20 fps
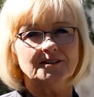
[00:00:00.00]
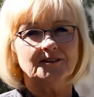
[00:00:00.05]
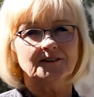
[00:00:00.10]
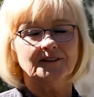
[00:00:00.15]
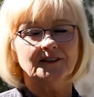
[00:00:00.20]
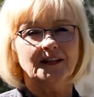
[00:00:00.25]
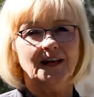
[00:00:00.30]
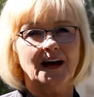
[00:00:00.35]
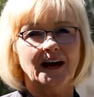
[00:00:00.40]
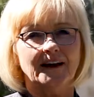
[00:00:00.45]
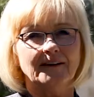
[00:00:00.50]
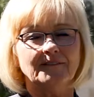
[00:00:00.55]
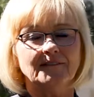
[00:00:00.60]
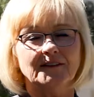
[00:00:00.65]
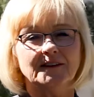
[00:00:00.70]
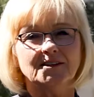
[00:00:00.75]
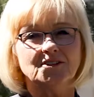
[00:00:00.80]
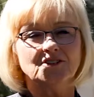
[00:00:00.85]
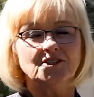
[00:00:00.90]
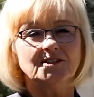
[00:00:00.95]
in her life
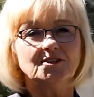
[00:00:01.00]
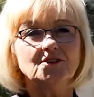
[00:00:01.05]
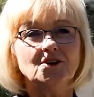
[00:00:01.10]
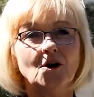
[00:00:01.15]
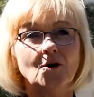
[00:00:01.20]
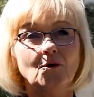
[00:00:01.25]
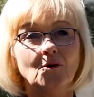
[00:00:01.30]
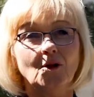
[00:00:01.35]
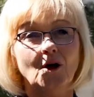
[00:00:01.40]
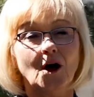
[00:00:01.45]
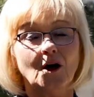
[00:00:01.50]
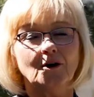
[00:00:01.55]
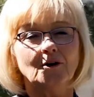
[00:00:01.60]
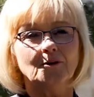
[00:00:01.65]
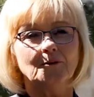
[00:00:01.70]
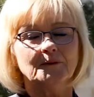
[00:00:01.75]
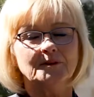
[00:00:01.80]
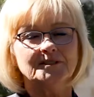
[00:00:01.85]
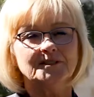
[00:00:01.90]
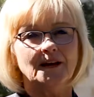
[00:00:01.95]
and that she no
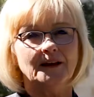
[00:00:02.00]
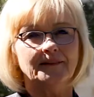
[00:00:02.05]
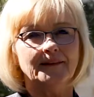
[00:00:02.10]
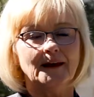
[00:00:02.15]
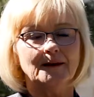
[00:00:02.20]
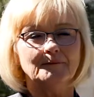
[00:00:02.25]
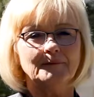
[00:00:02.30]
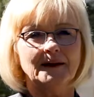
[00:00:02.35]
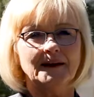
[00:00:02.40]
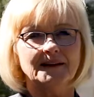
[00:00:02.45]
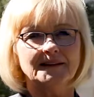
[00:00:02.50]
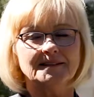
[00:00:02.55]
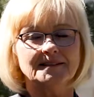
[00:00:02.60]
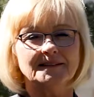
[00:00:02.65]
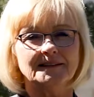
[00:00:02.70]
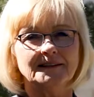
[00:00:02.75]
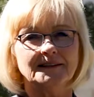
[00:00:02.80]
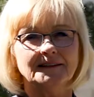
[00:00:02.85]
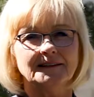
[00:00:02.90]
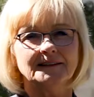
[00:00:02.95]
longer was on that
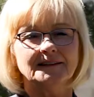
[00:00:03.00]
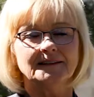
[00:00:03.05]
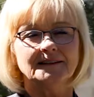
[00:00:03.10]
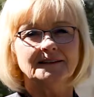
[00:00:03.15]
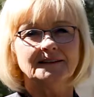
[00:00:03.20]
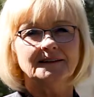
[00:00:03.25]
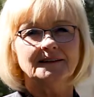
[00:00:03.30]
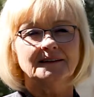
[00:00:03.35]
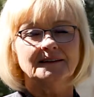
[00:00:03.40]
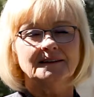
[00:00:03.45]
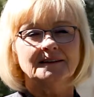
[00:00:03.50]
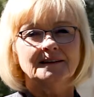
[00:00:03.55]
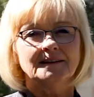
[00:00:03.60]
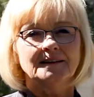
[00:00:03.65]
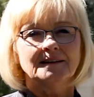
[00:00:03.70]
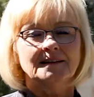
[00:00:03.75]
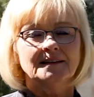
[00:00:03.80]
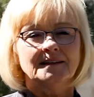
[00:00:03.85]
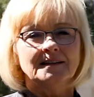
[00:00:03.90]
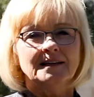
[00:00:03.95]
medicine.
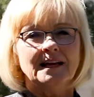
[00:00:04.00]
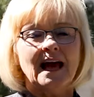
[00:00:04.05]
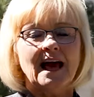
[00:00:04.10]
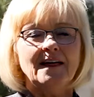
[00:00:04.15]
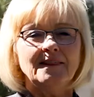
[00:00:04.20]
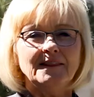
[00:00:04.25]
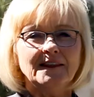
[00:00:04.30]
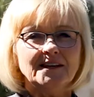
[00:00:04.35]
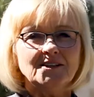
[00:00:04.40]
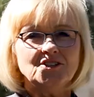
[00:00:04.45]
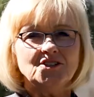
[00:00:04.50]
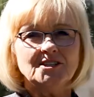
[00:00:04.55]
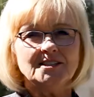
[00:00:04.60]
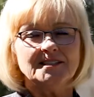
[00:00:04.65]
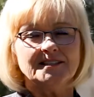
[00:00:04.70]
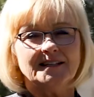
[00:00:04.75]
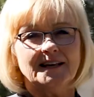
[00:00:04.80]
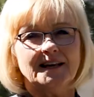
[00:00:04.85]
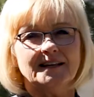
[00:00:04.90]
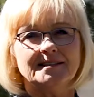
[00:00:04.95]
And then she
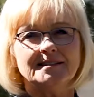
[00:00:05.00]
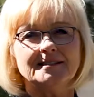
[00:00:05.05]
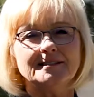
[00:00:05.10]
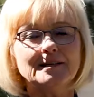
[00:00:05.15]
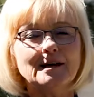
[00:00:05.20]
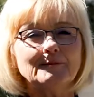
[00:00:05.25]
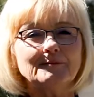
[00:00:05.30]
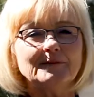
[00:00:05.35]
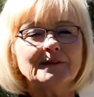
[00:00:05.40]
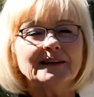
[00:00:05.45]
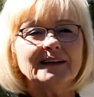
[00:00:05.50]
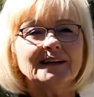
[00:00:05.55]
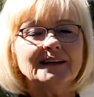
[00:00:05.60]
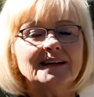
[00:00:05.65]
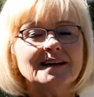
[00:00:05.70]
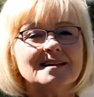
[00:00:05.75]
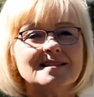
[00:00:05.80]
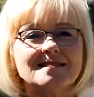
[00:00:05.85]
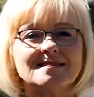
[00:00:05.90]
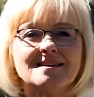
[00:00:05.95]
said
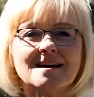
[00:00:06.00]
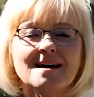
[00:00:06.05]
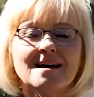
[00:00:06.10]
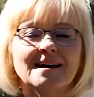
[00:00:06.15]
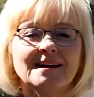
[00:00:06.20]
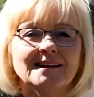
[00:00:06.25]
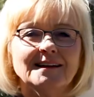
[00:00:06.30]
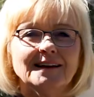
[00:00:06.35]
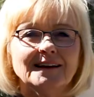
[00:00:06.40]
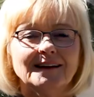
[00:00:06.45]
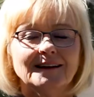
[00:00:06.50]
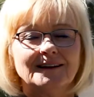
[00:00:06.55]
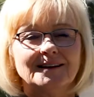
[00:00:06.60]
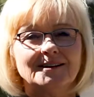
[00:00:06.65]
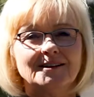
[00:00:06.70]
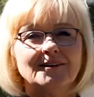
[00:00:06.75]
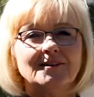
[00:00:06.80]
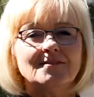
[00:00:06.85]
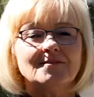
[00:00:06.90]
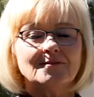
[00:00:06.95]
something that
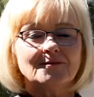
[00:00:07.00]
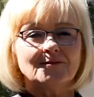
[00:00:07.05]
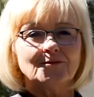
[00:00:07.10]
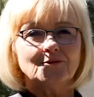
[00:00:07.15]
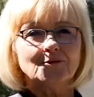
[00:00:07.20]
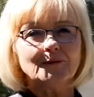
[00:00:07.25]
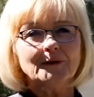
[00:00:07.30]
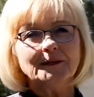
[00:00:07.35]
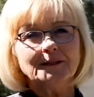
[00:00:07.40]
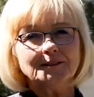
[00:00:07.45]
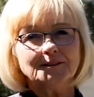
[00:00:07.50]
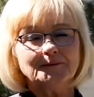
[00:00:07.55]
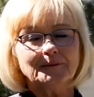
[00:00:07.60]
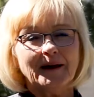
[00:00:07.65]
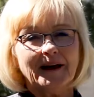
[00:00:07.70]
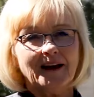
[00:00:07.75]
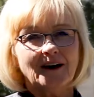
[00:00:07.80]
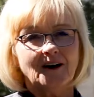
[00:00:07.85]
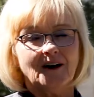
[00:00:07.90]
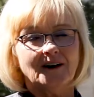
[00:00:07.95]
thrilled
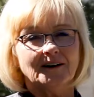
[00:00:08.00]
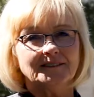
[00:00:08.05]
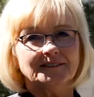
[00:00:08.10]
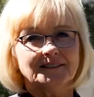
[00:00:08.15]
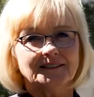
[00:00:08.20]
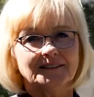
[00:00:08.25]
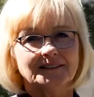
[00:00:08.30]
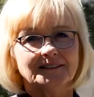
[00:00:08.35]
my heart.